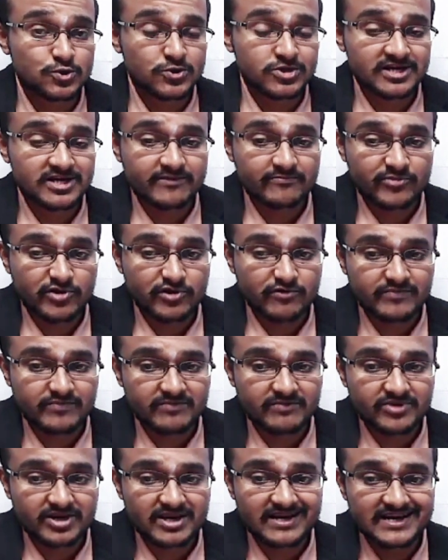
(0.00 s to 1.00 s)
the total number
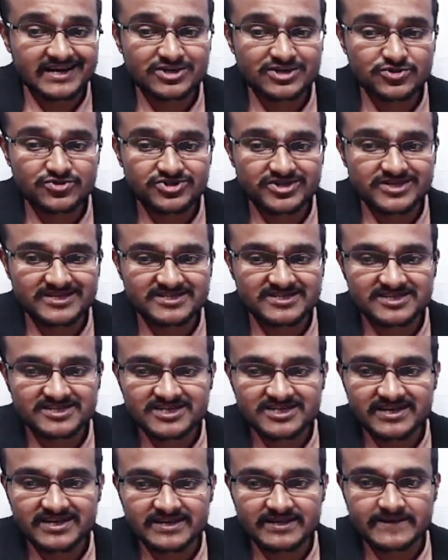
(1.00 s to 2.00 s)
of people into
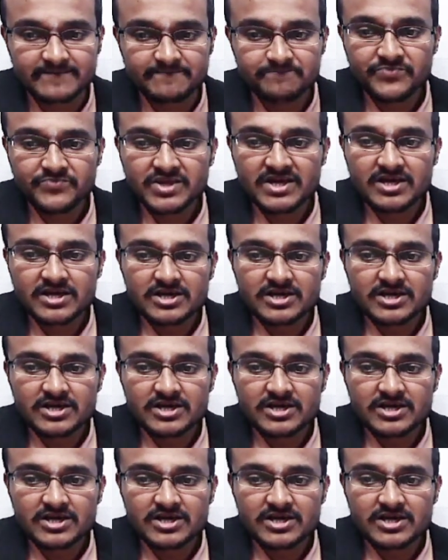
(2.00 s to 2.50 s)
360 degree.